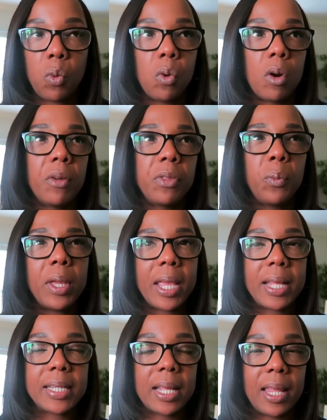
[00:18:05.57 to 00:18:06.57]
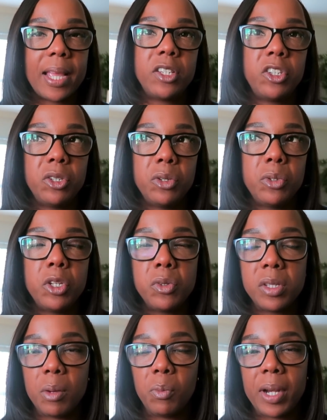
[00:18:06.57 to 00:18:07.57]
or on the weekends I like to
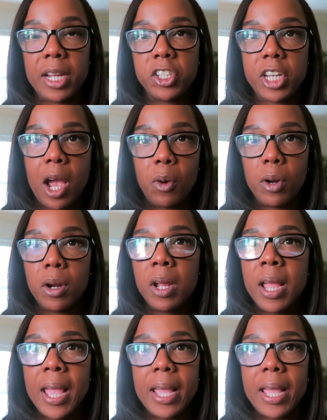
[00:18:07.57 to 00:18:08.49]
use them when I shower